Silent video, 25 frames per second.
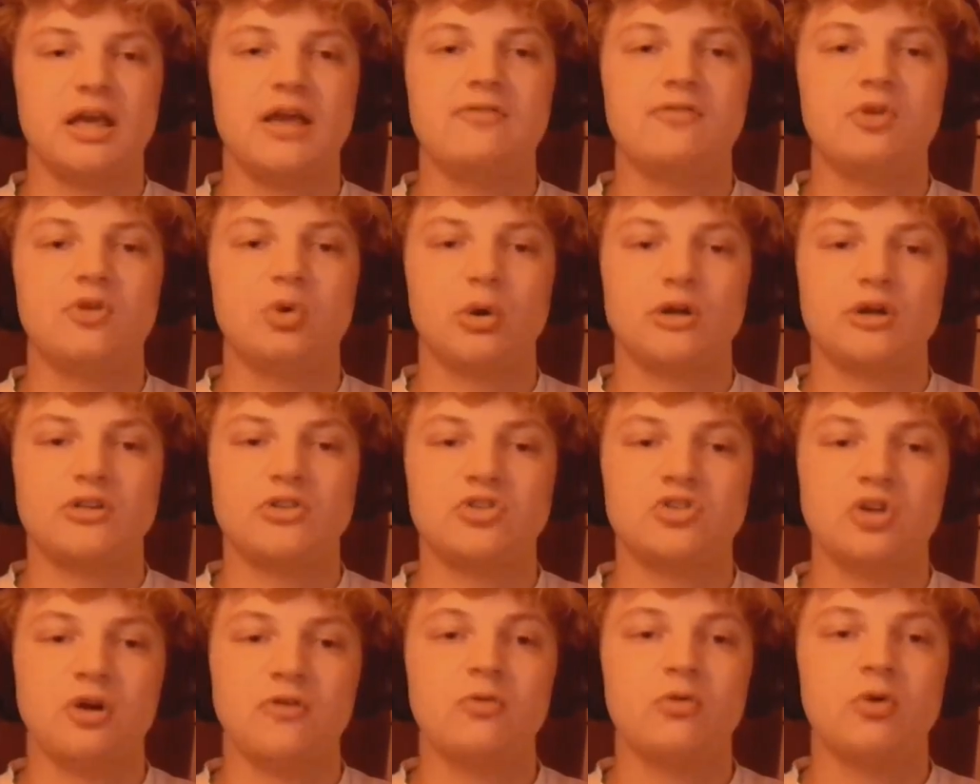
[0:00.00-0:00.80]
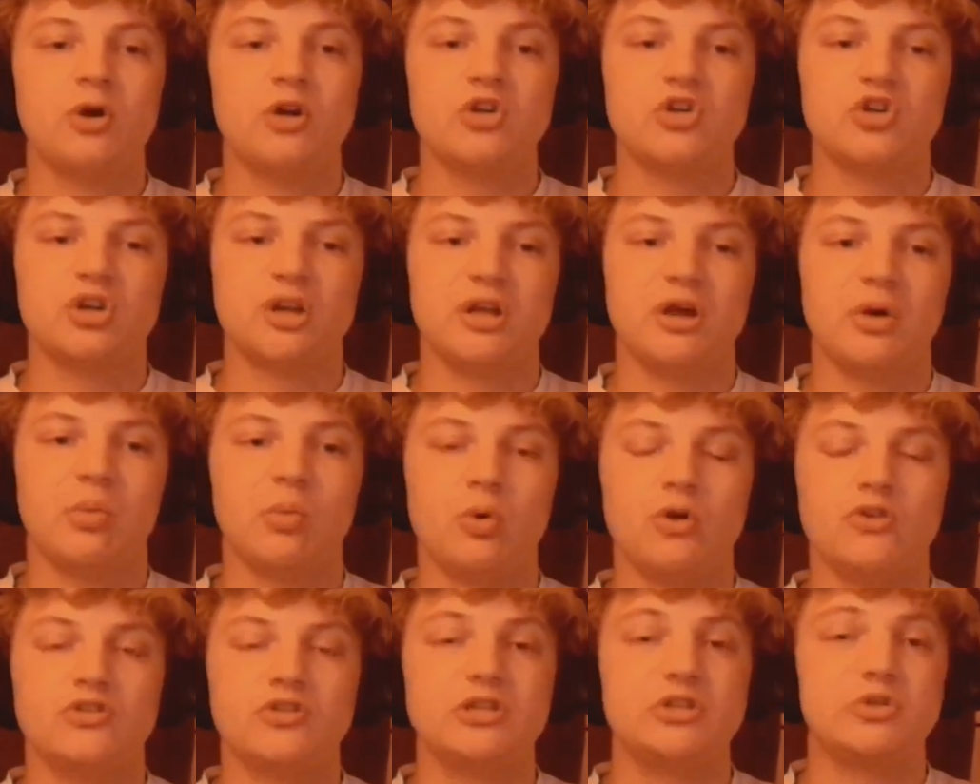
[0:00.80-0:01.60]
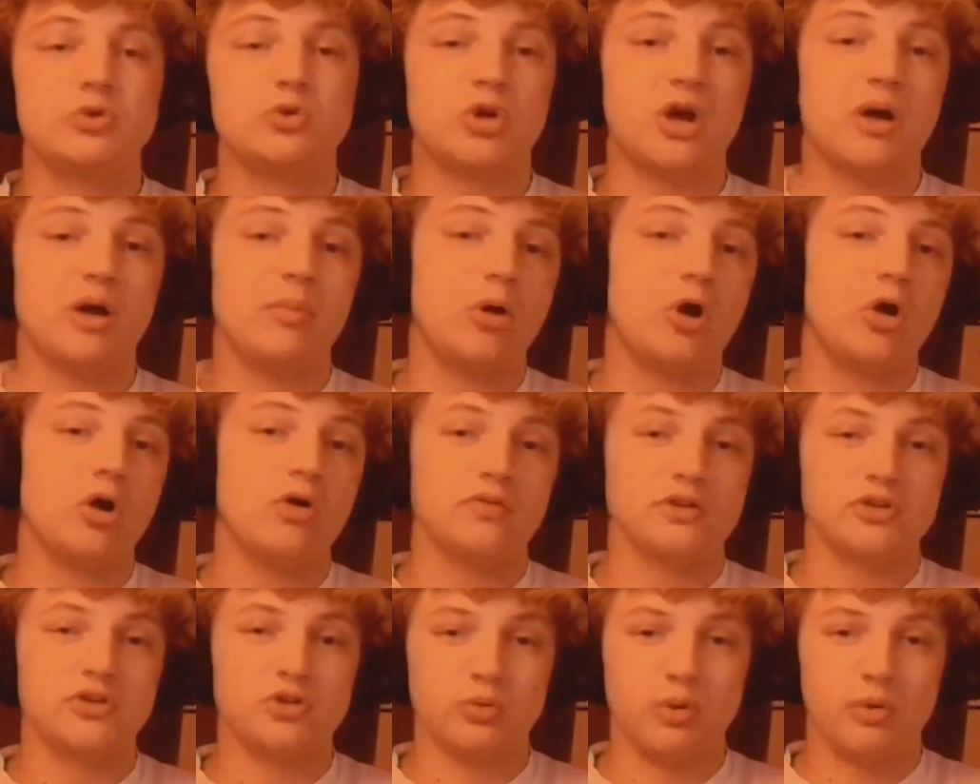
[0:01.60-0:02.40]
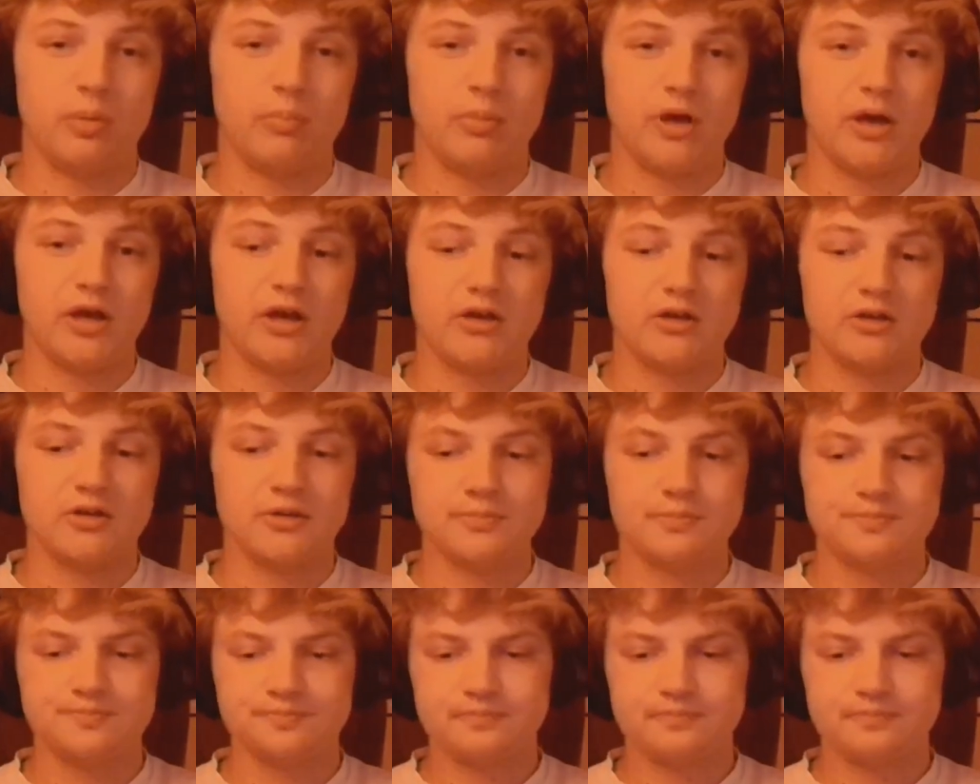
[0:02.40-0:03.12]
if you're a software engineer wanting to come over to embedded.